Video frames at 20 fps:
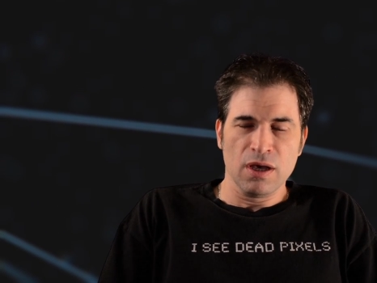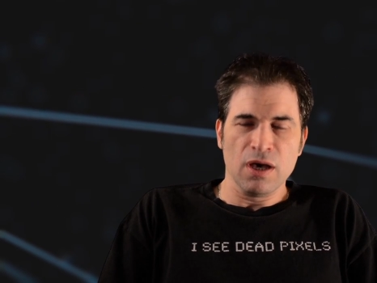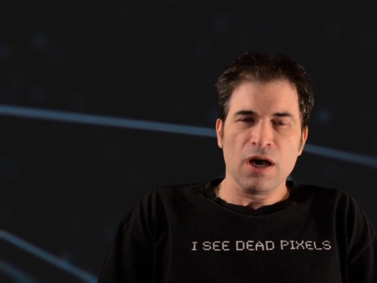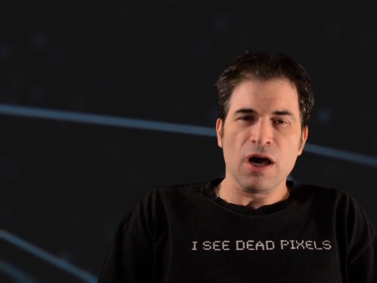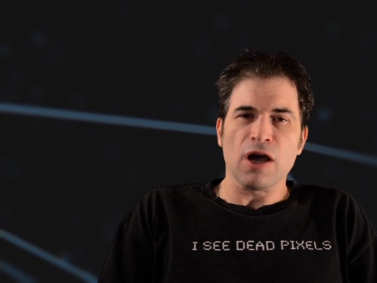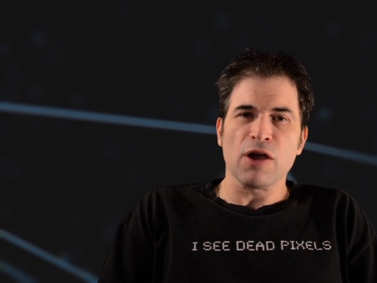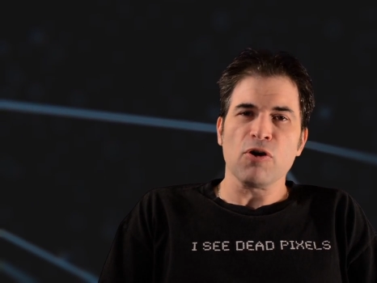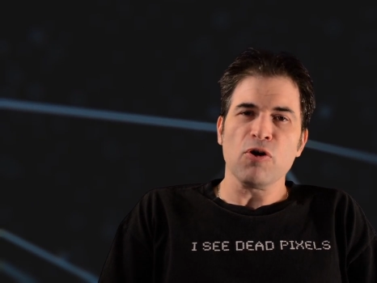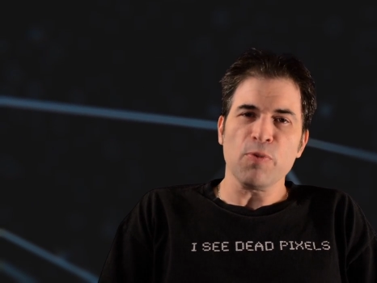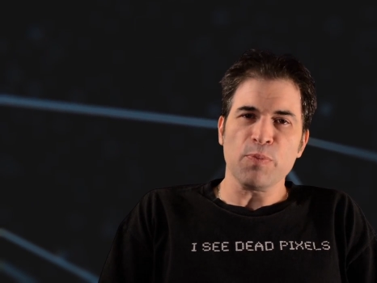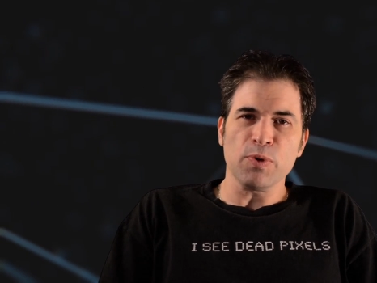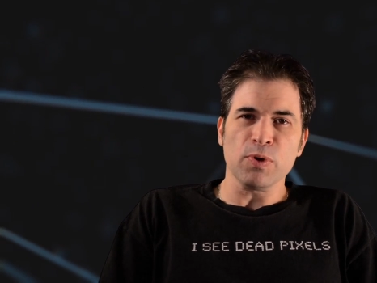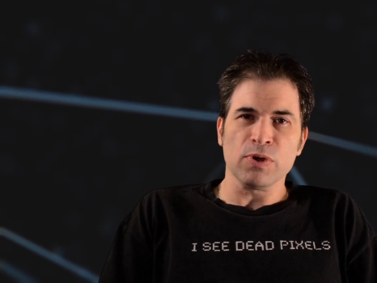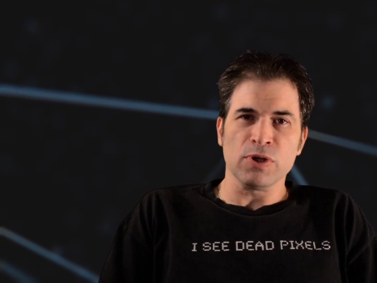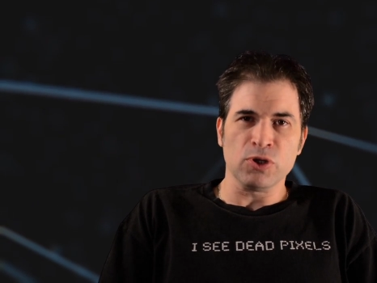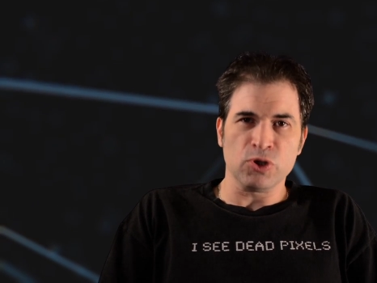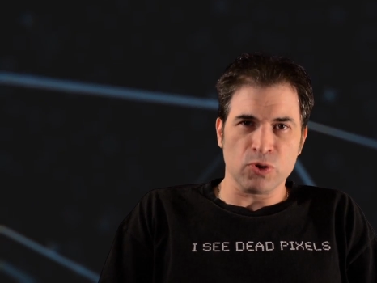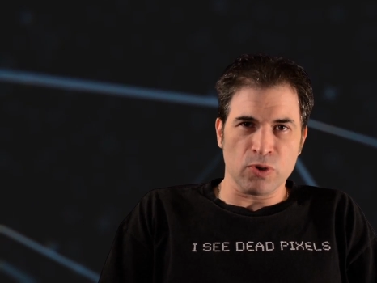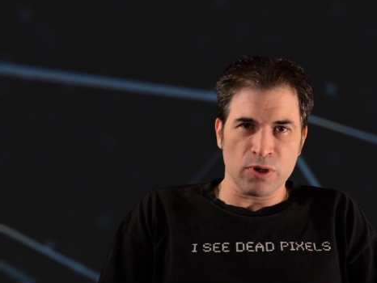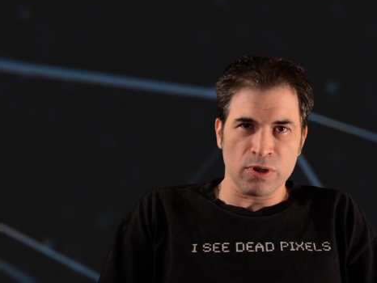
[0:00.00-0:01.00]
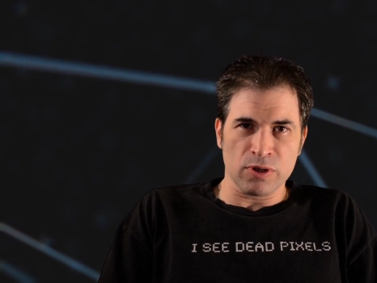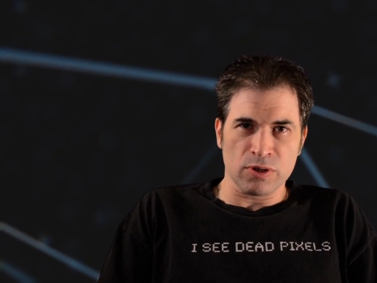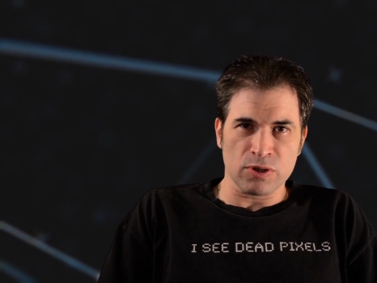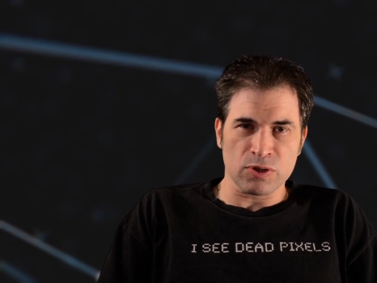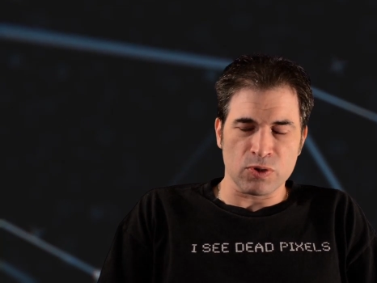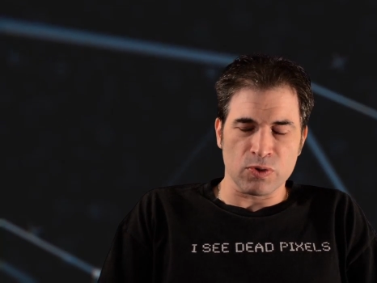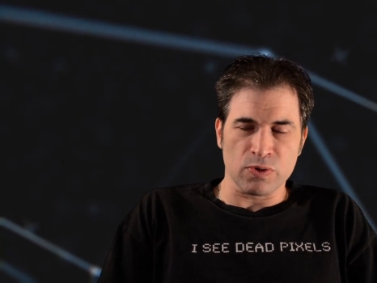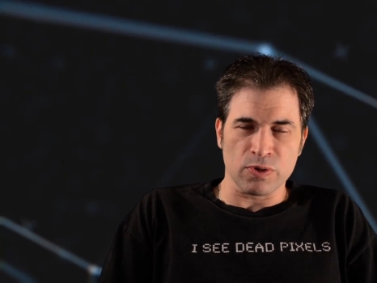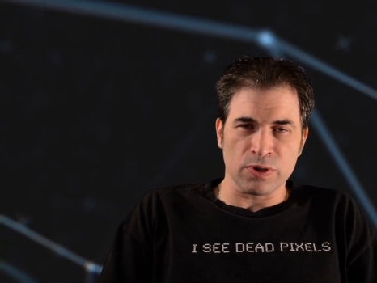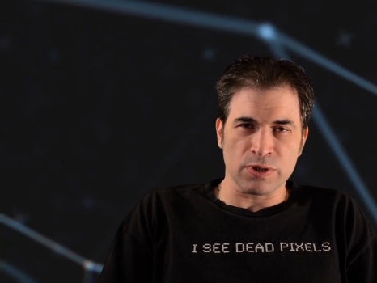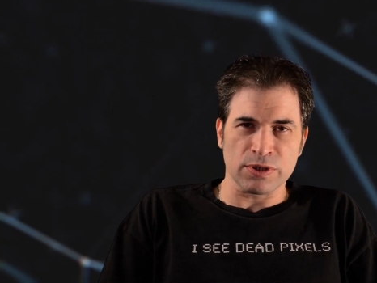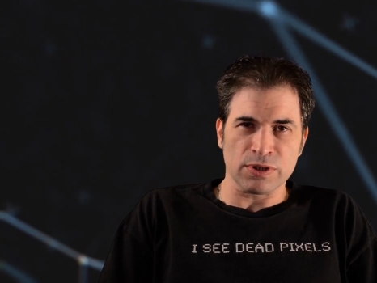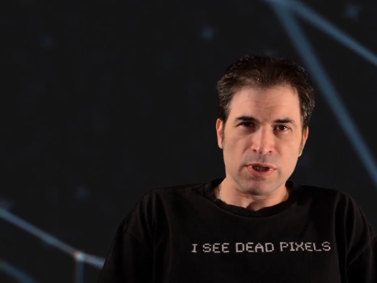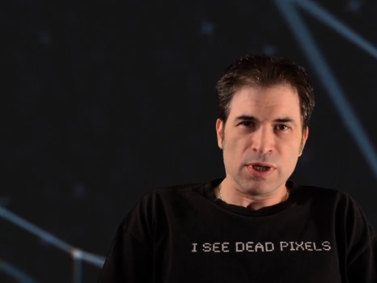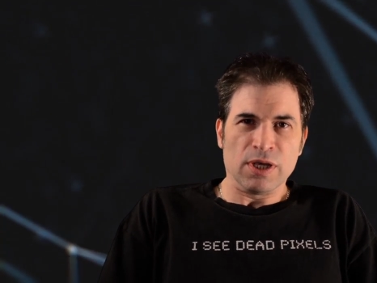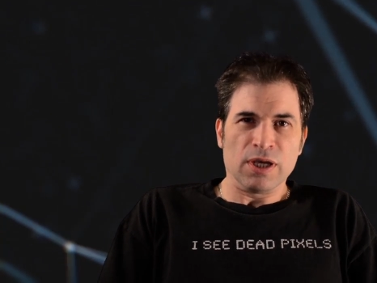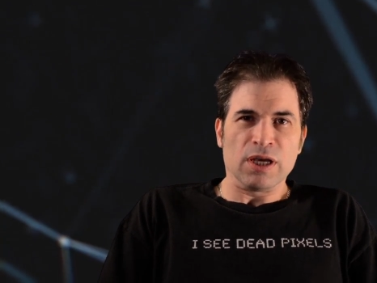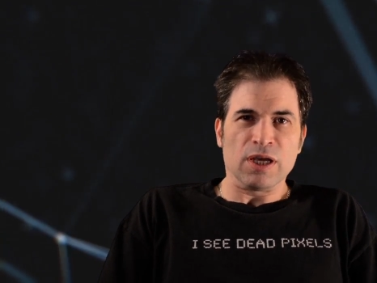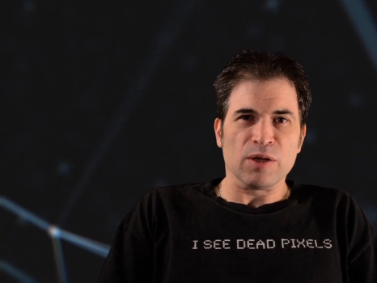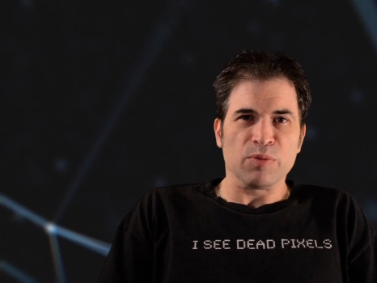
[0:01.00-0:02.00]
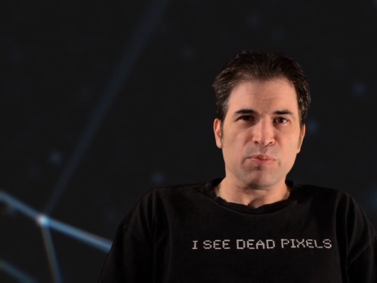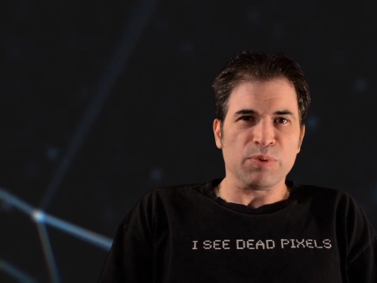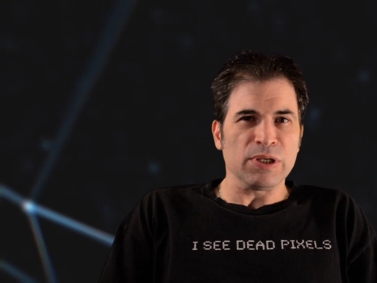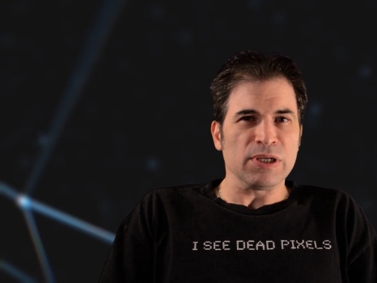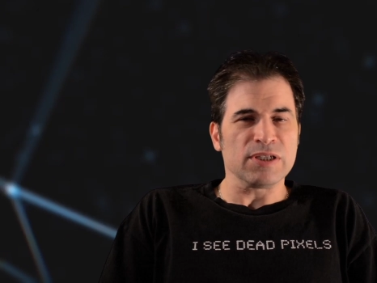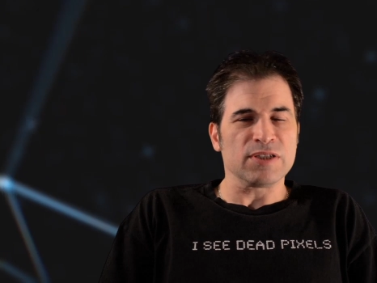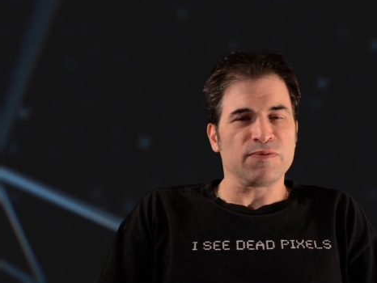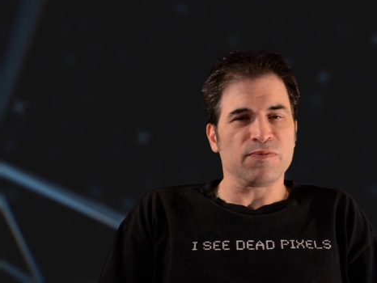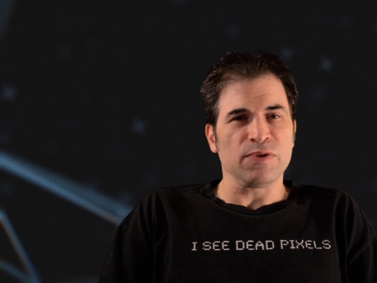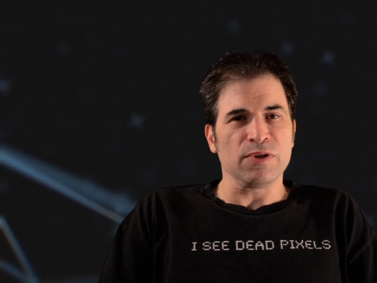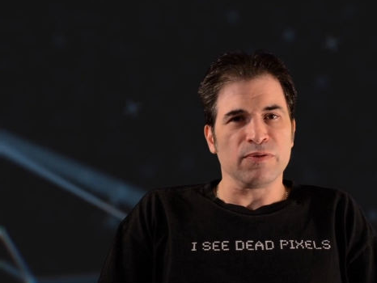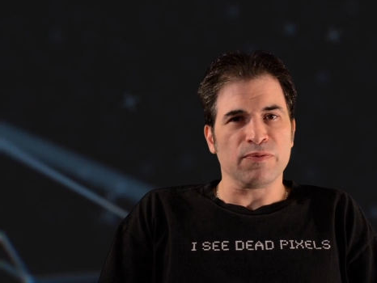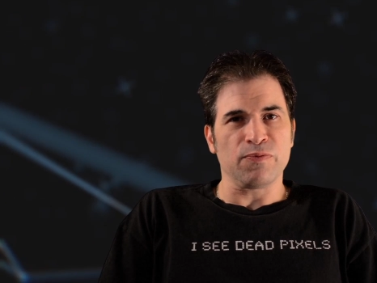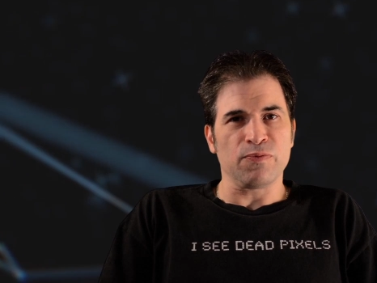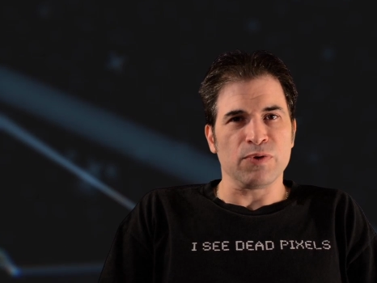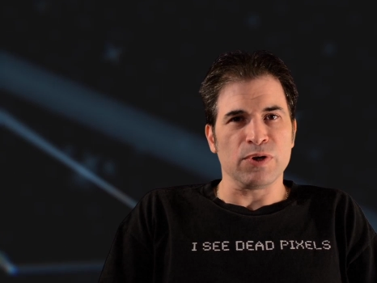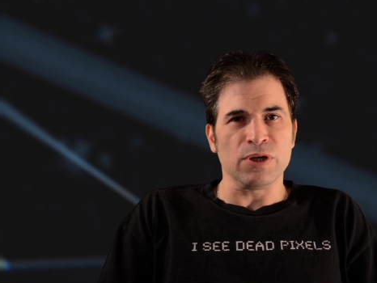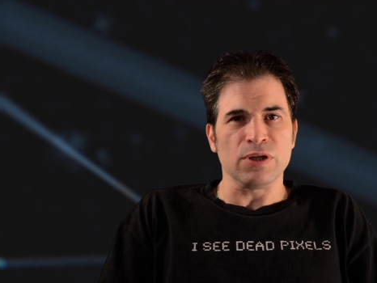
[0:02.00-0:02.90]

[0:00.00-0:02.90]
I hope you enjoyed this course and please feel free